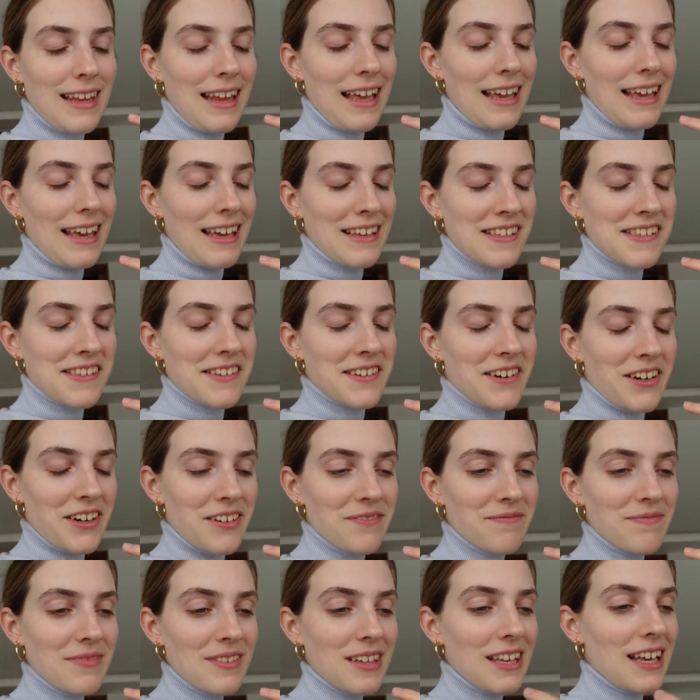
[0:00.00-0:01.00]
I guess
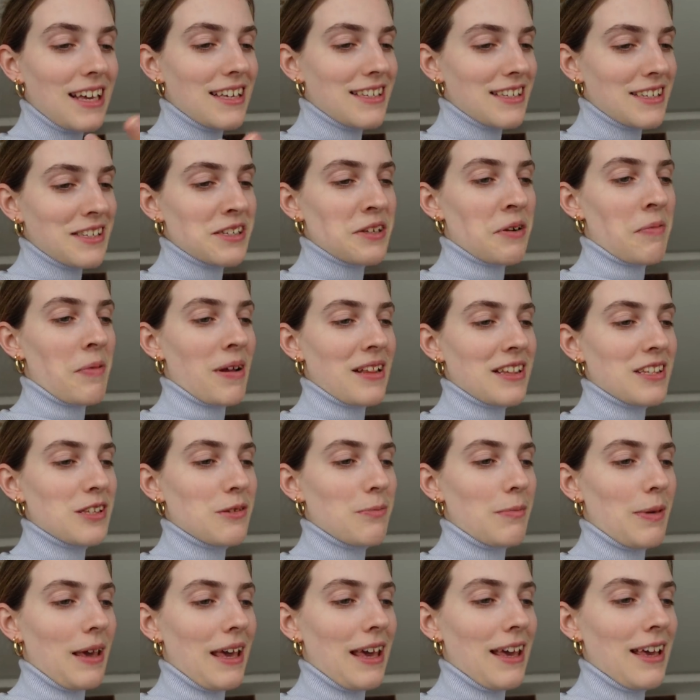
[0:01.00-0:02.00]
not. I guess it's not meant
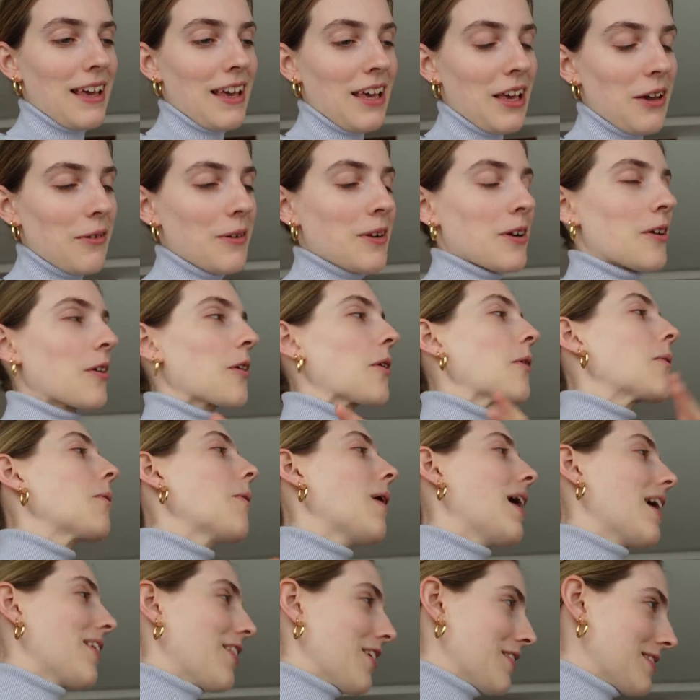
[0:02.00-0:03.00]
to be. We're not
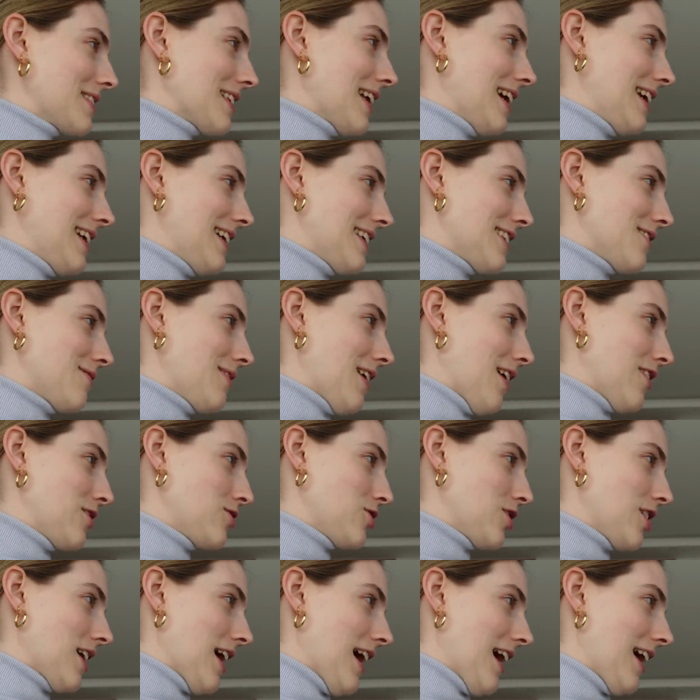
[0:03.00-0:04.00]
quite those ladies of
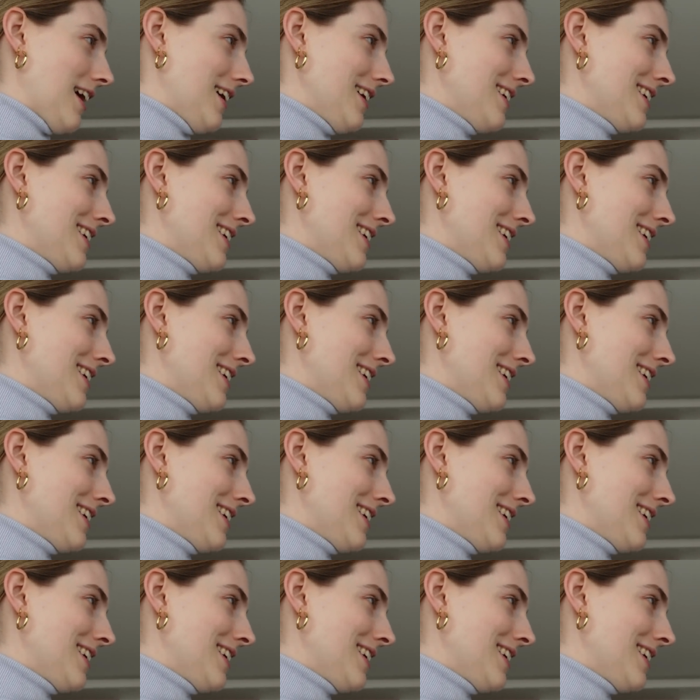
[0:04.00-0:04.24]
leisure yet.